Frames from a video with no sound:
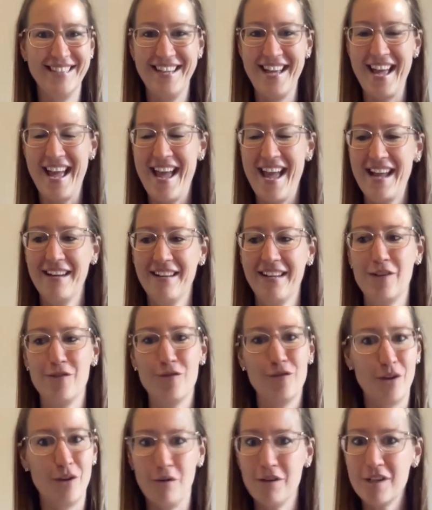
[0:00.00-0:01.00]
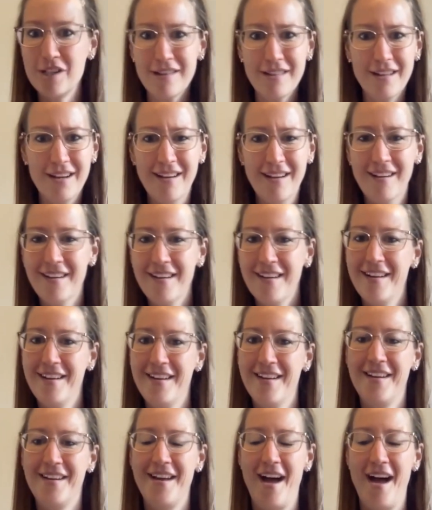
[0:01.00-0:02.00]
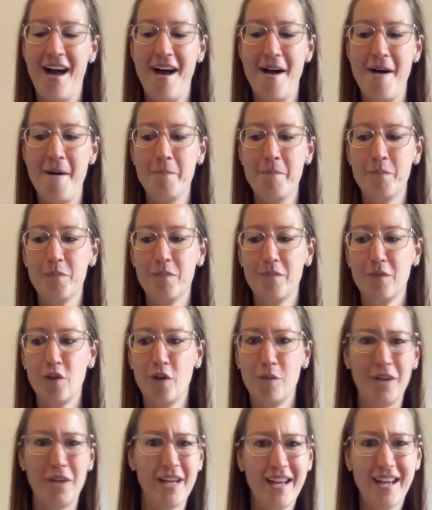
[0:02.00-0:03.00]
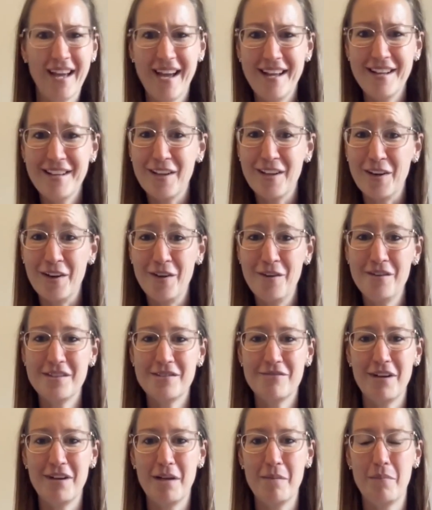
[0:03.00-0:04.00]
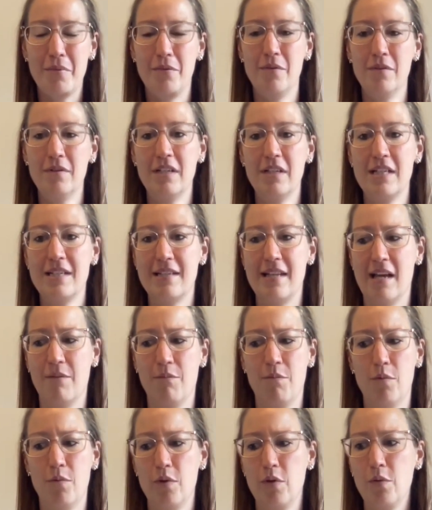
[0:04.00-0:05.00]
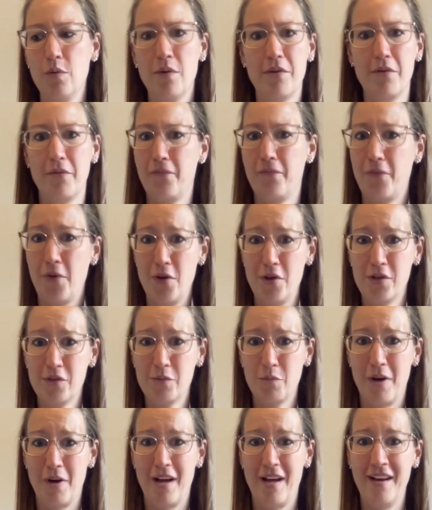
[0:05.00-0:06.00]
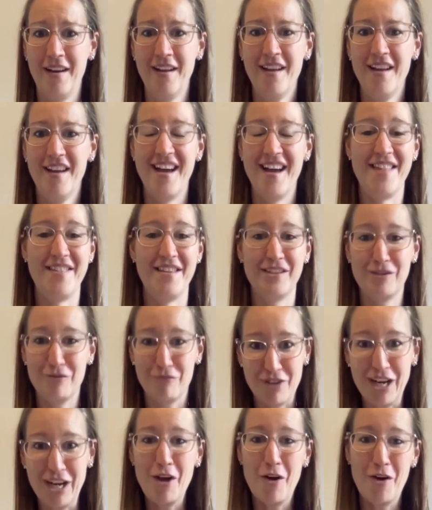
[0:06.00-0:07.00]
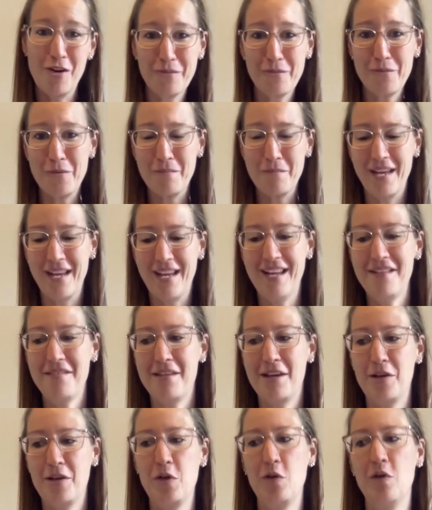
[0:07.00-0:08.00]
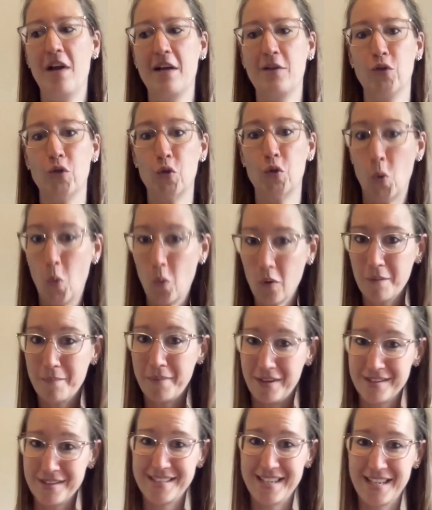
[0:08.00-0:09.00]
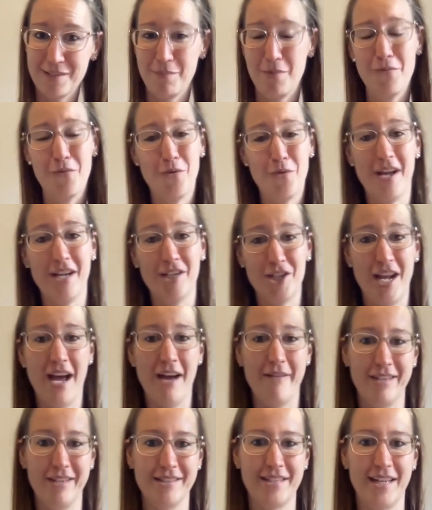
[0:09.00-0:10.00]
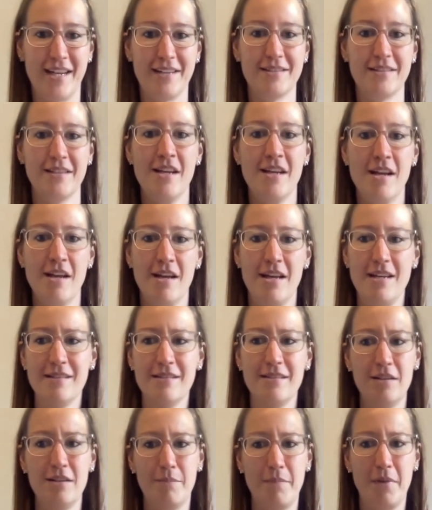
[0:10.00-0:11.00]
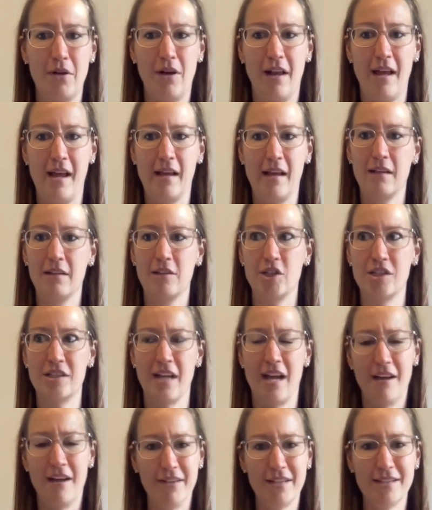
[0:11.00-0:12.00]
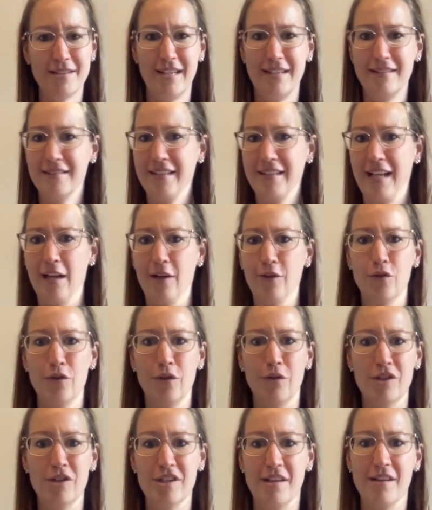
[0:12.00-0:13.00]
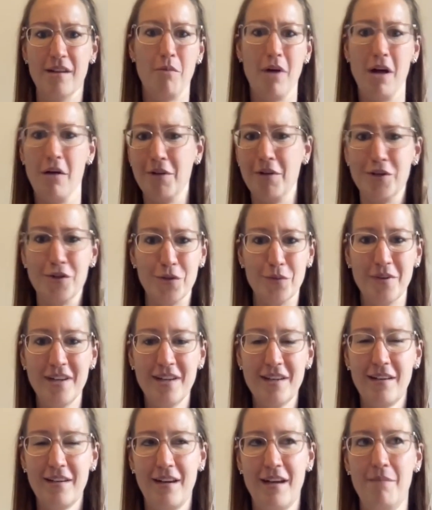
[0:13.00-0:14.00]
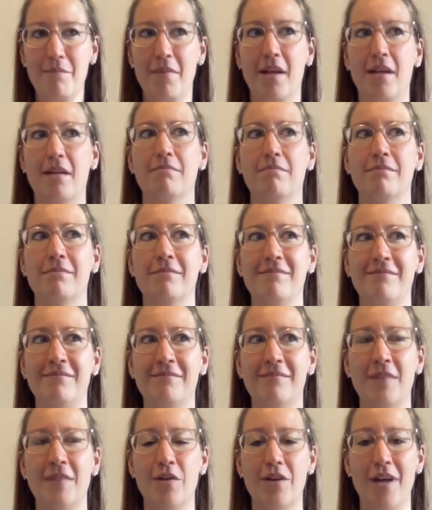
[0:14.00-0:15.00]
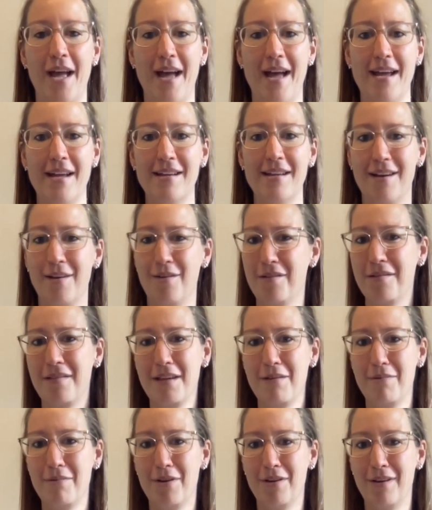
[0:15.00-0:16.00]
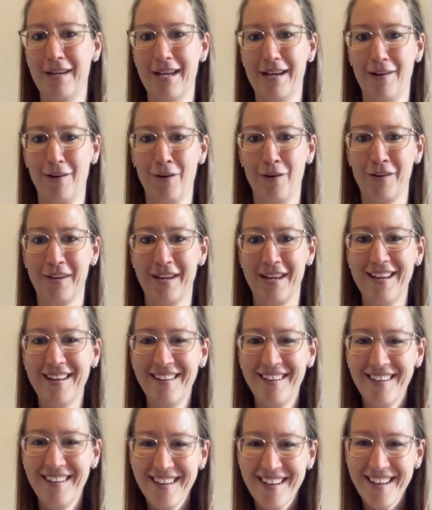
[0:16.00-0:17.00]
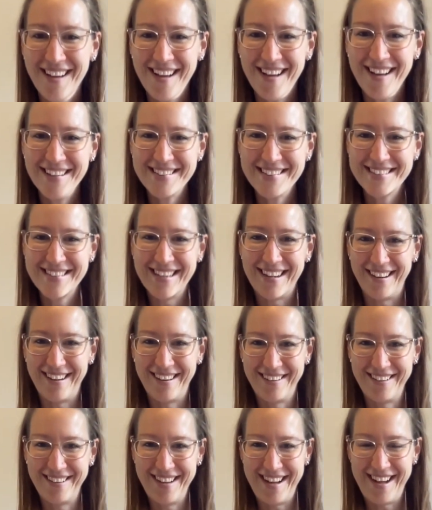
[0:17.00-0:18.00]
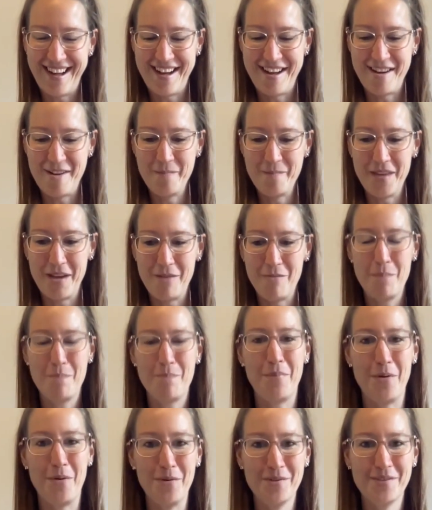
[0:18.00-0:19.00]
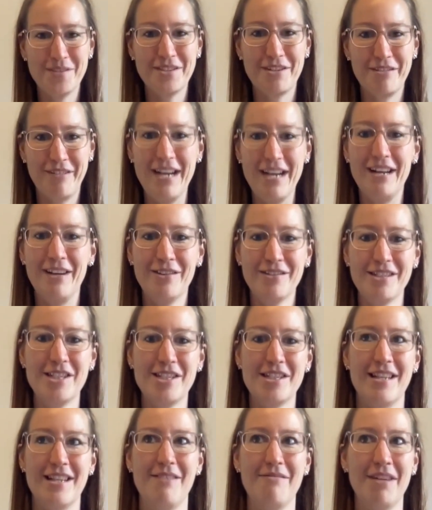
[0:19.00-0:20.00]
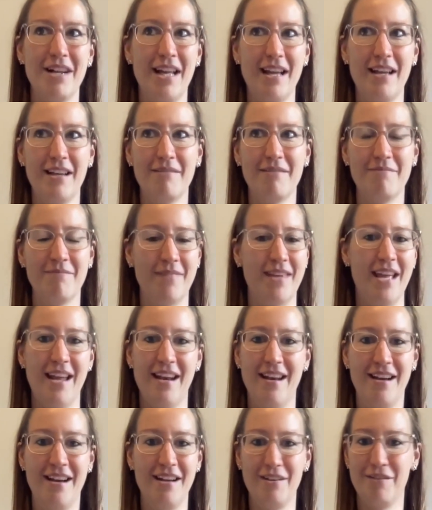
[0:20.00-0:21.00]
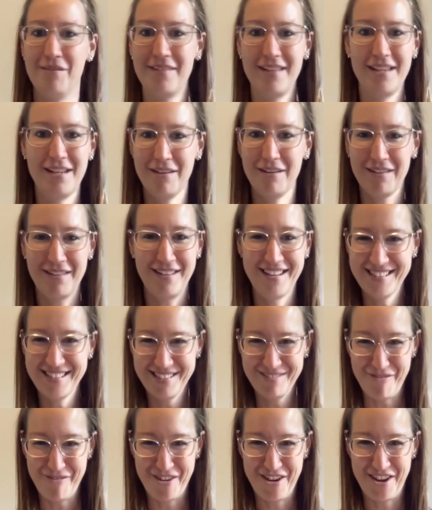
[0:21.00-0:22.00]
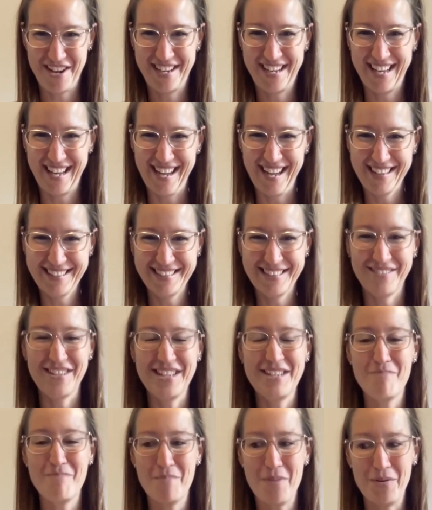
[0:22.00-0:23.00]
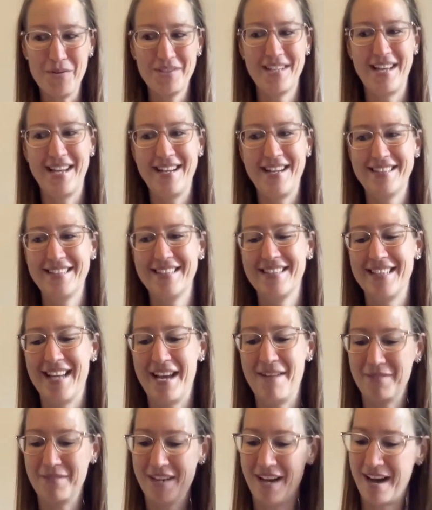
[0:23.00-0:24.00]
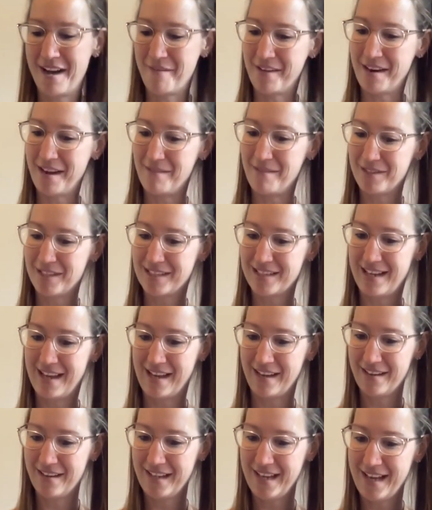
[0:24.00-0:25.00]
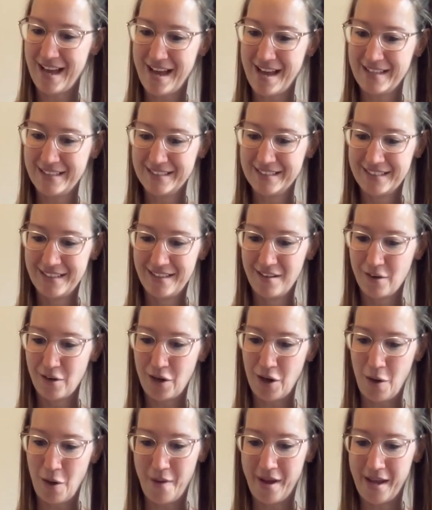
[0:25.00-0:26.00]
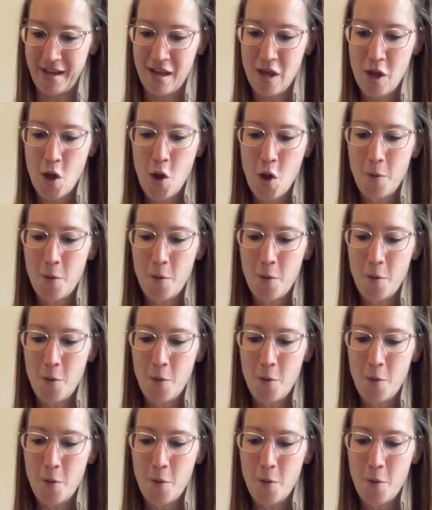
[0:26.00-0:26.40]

and get to know each other um, communicate. You know, it's really important. And he's like, well, you are the first one. And it's really odd for me that you like to talk about sex before actually having sex. Isn't it about like just having sex, getting to know each other while we're doing it? And I'm like, mm, okay, I don't think we're going to get along here. So, um, and we both agreed and looked at each other and we're like, yeah, no, I don't think it's working. So we both said it at the same time. And I'm just like, okay, going,